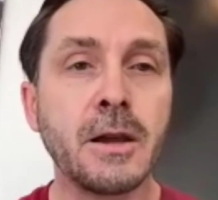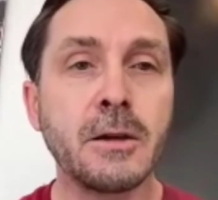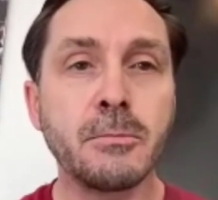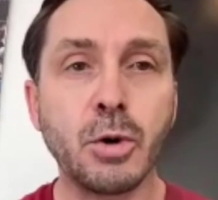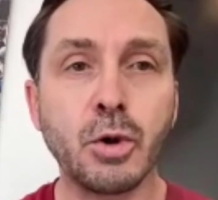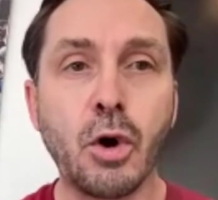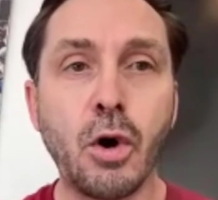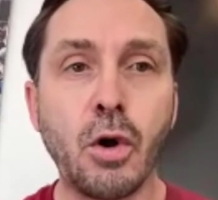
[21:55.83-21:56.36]

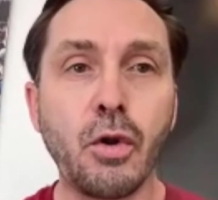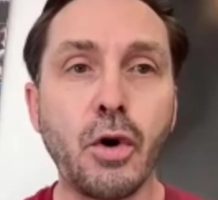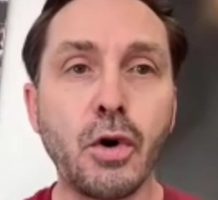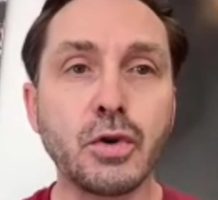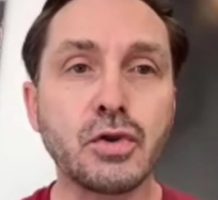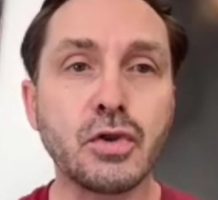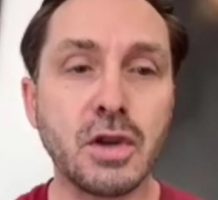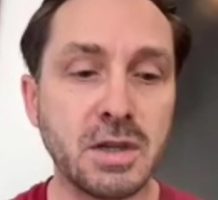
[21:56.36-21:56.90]
But all
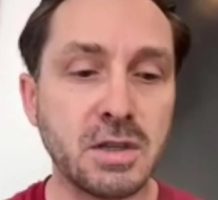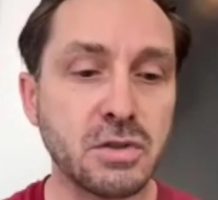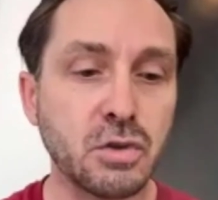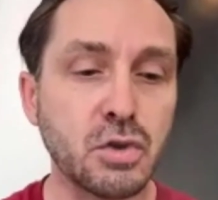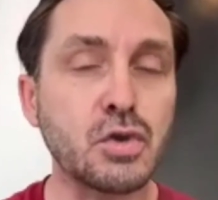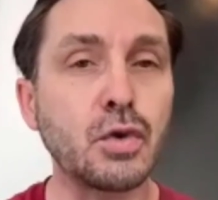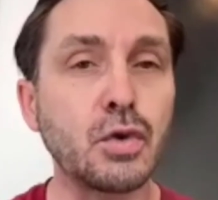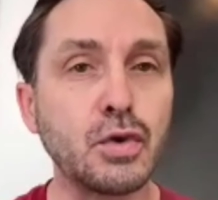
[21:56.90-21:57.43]
those things are
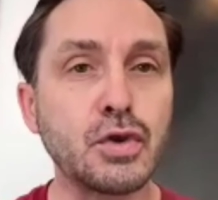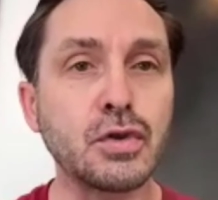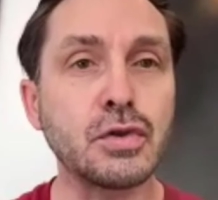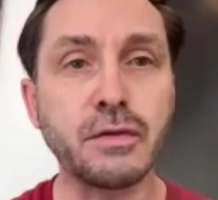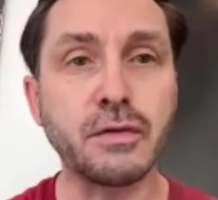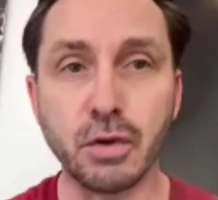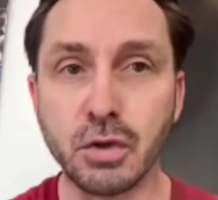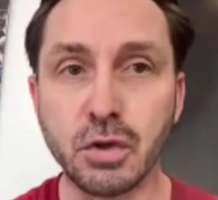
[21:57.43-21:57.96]
solutions
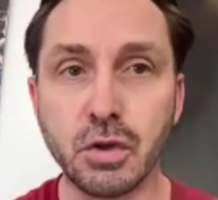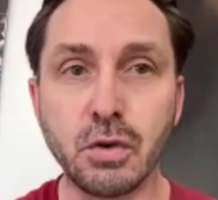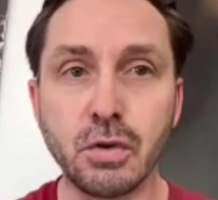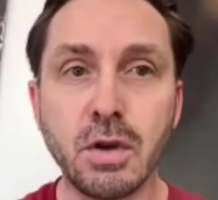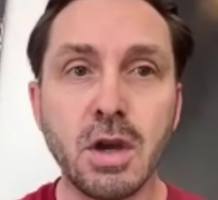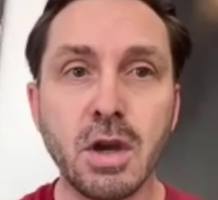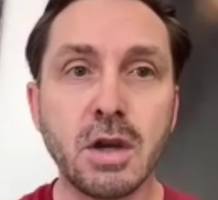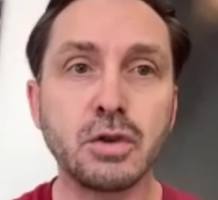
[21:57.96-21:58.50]
for you
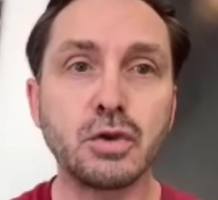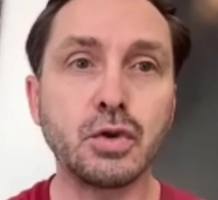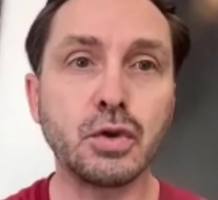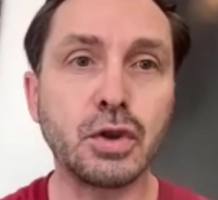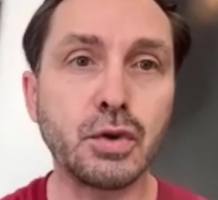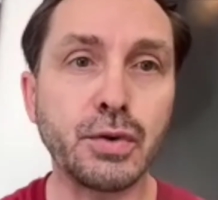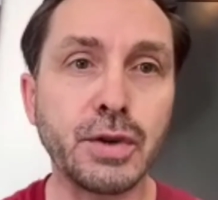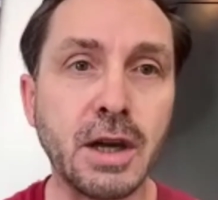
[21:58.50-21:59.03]
to
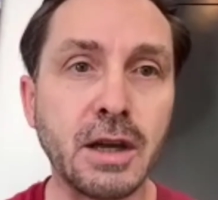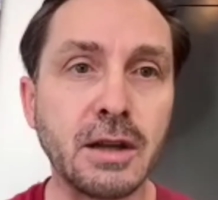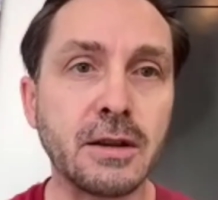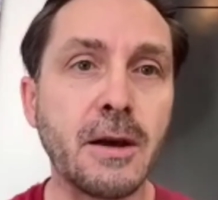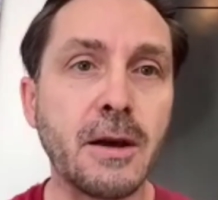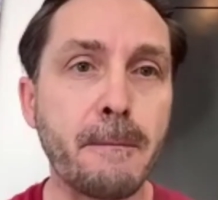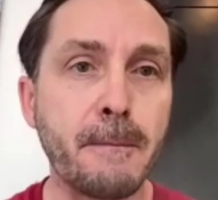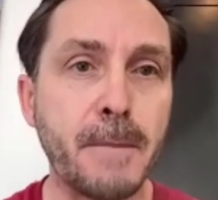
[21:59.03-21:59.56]
create
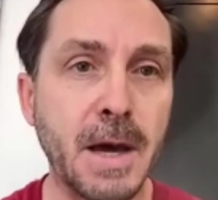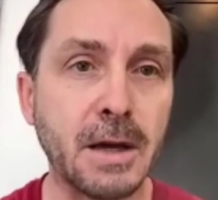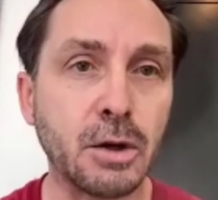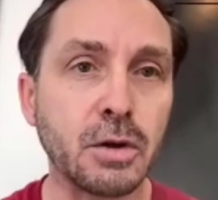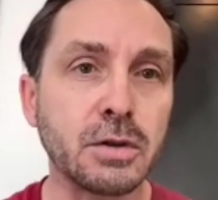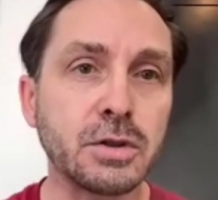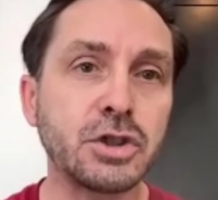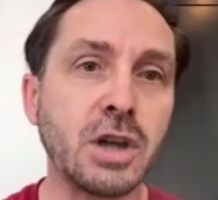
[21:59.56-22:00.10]

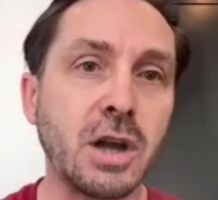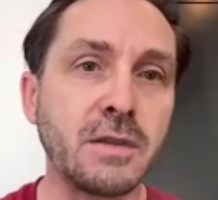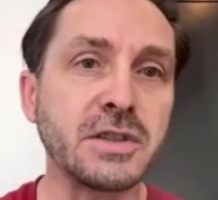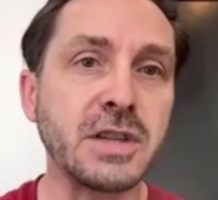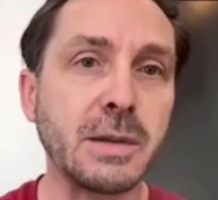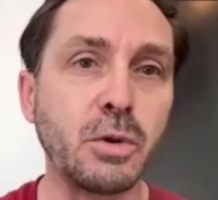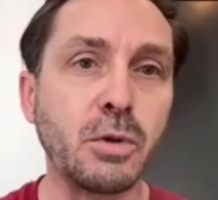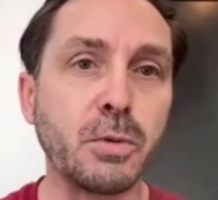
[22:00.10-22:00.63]
better
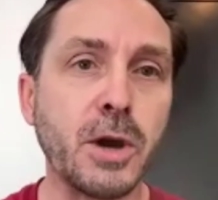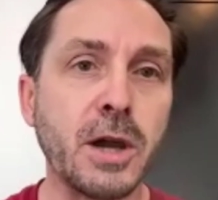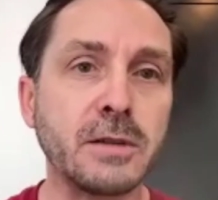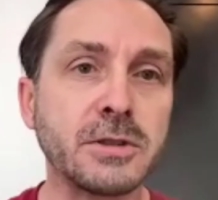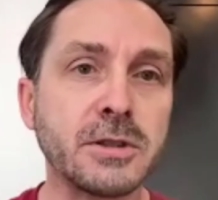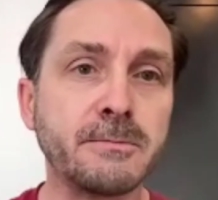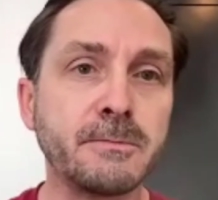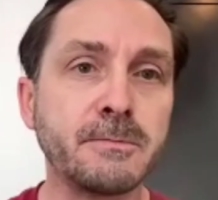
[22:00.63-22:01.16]
shelf-stable
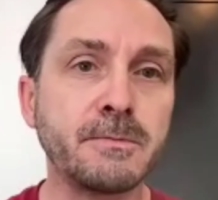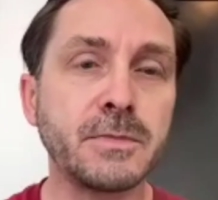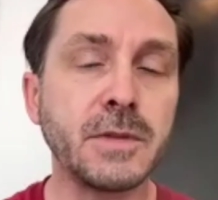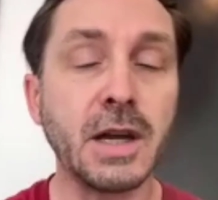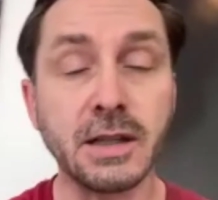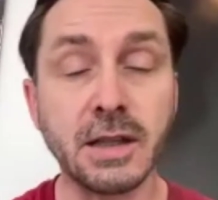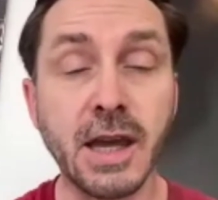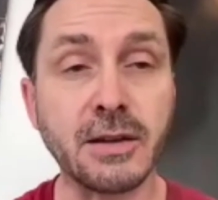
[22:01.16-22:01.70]
breads
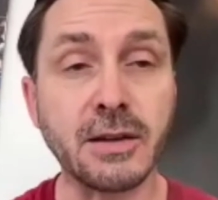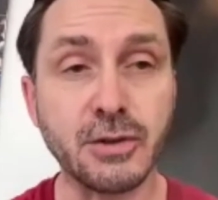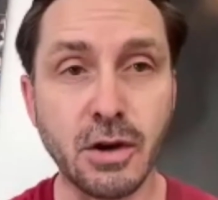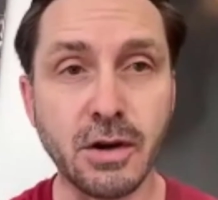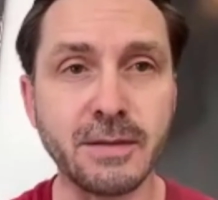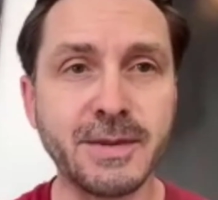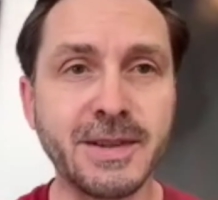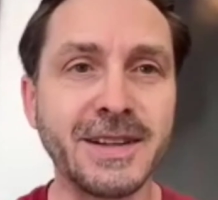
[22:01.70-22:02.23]
and cake, sorry.